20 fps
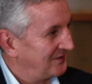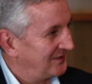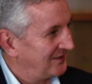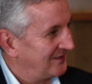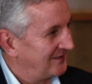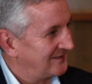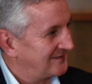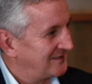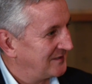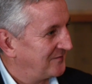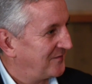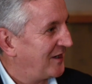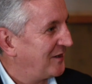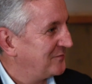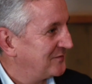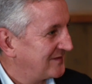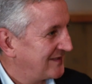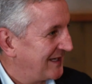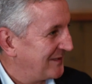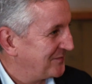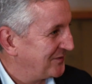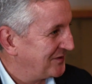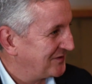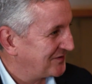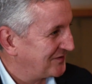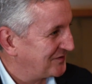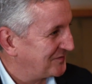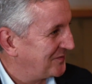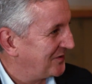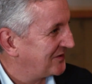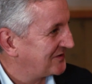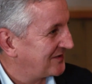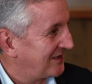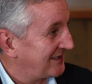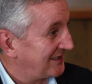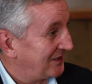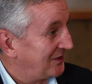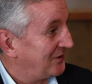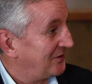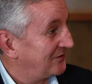because if I was that person's boss,
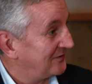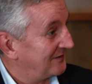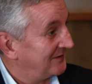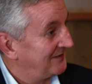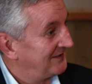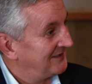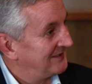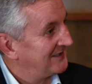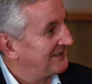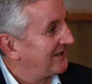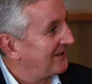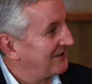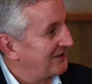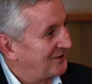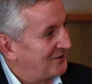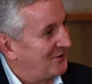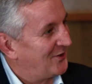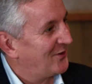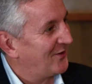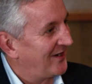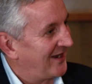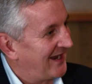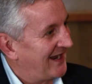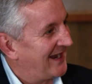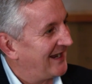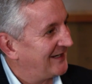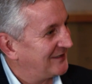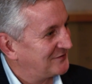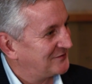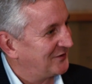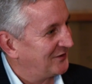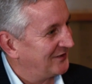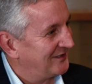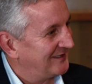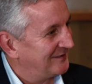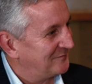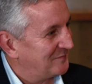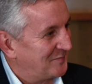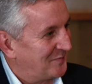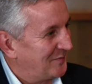I can't
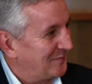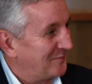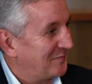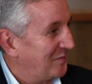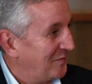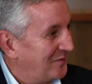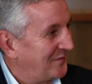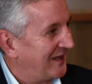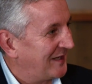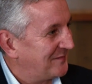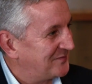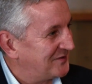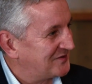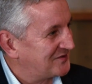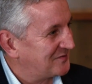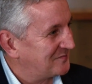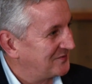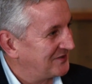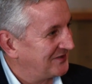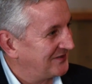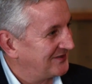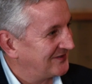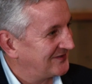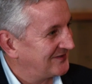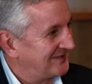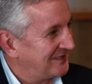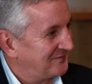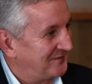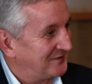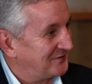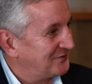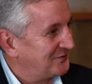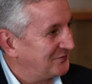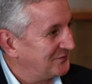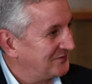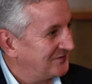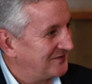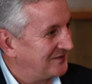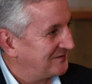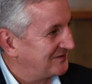actually promote that person, because if I
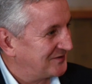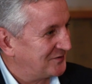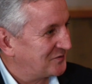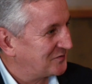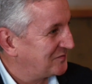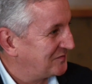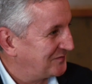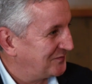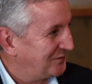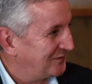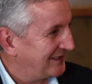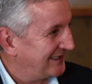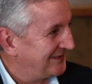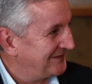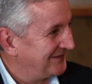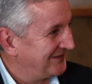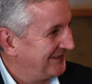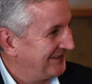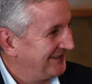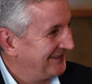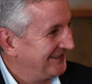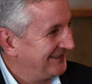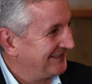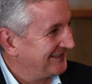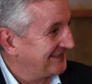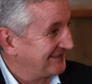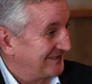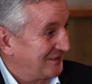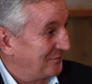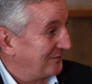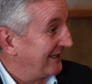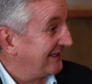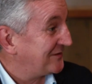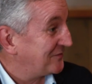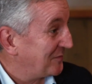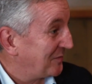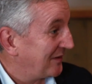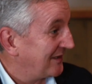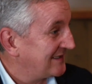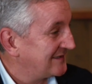do, the results will fall down because no one there
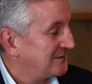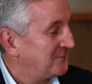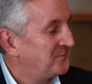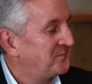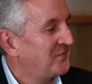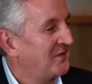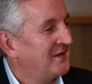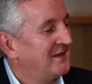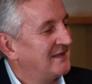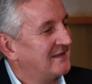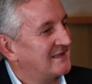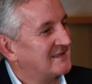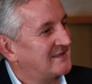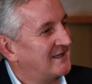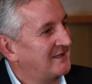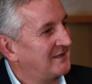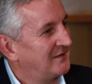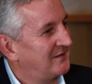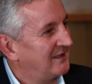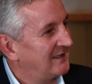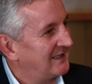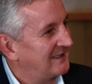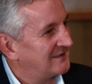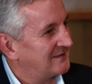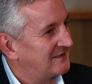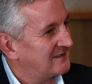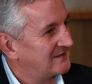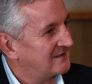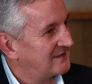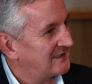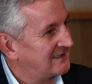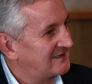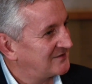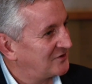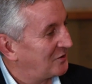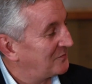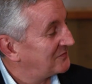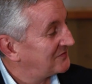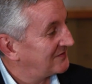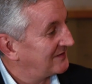to replace them. The second thing it does is it
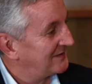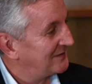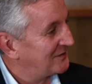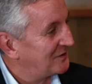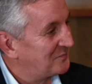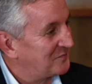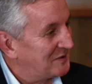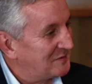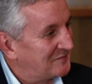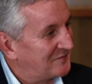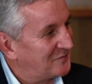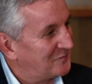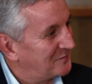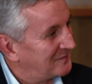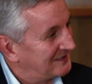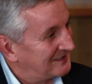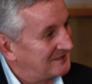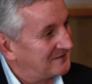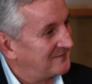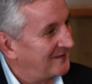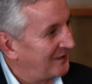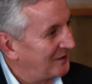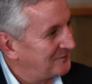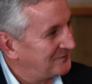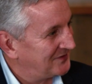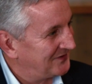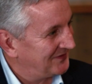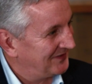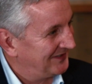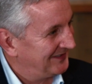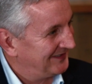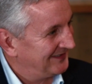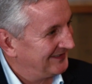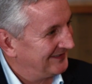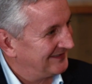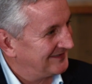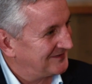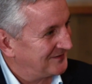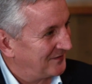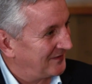stops the people from being developed,
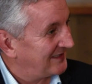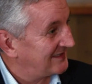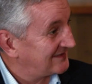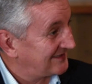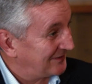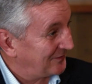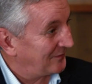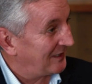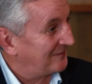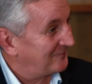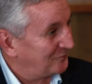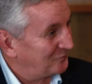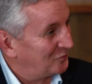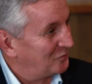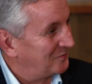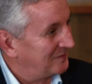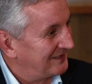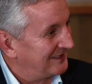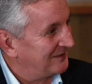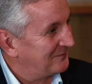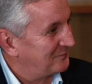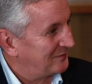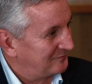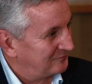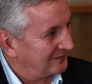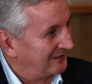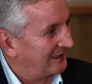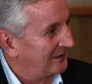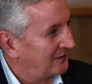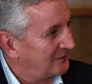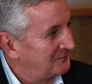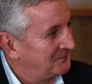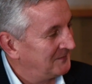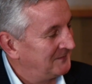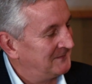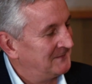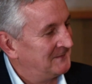so their skill level will be really low.